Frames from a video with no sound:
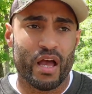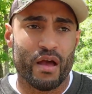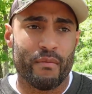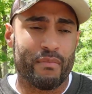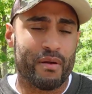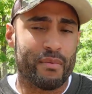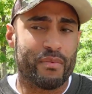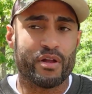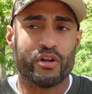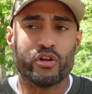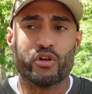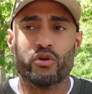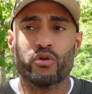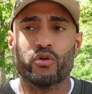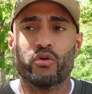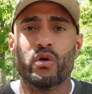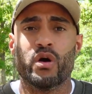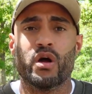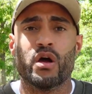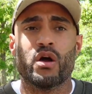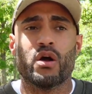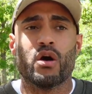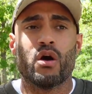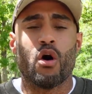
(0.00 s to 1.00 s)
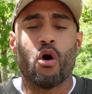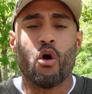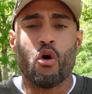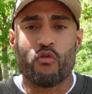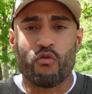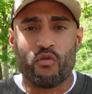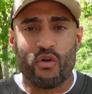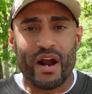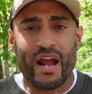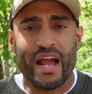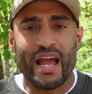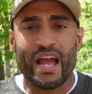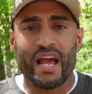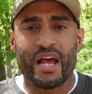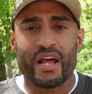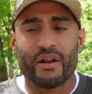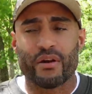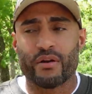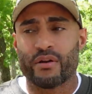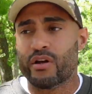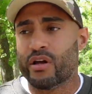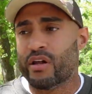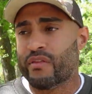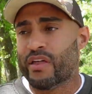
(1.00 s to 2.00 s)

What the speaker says: Maybe they do overhand,